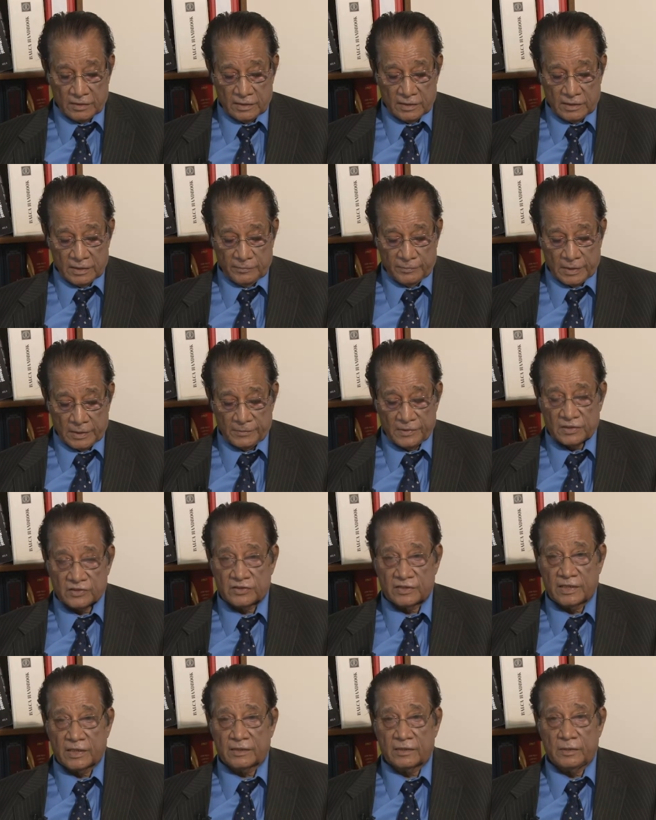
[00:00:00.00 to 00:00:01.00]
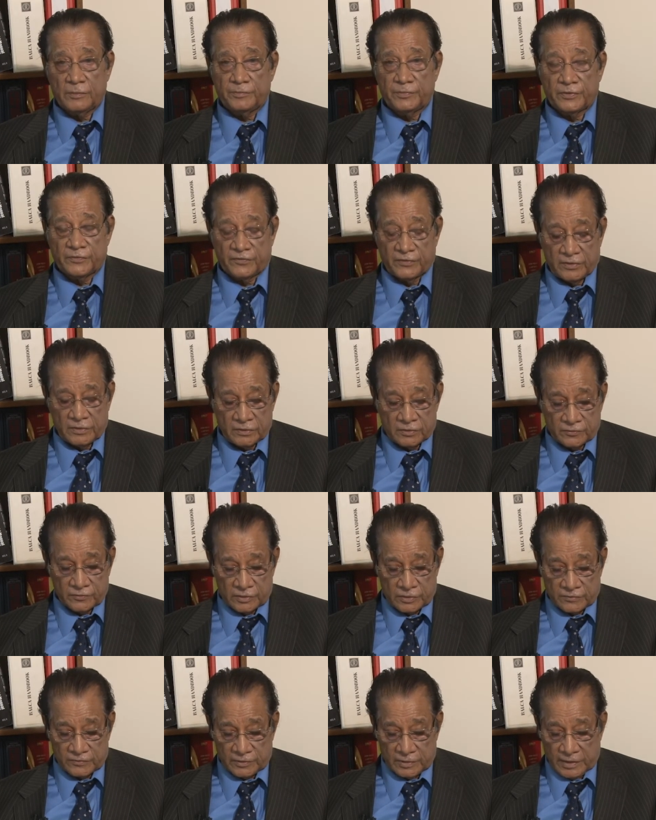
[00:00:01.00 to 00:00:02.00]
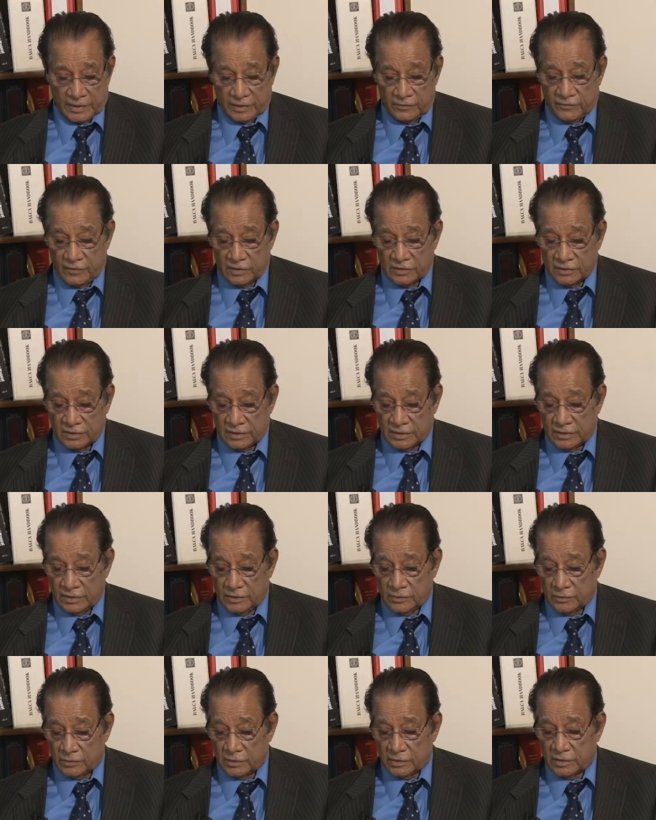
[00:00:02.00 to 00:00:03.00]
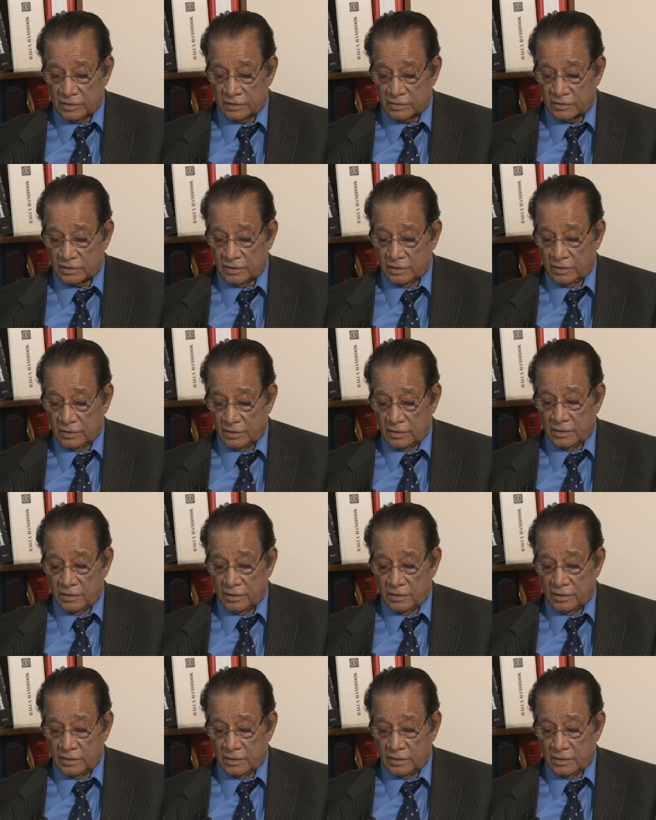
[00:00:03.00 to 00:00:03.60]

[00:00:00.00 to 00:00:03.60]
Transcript: The employment second preference which is for the advanced degree holders